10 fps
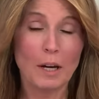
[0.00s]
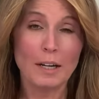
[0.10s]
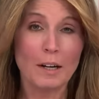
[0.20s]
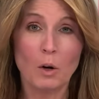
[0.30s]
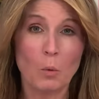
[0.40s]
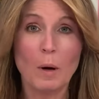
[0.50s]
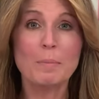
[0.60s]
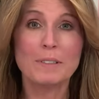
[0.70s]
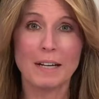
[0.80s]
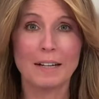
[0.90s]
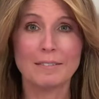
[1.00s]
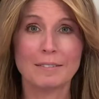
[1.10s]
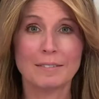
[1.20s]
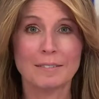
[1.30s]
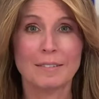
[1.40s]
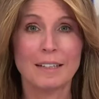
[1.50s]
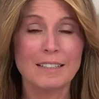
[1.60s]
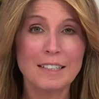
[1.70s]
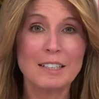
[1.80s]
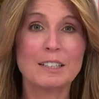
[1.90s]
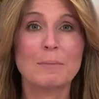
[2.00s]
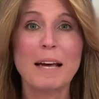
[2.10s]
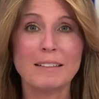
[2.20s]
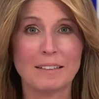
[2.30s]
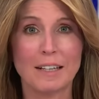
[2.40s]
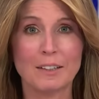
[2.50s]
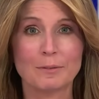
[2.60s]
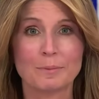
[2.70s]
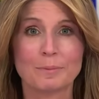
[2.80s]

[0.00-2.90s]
got it on a website that he's going to dismantle it.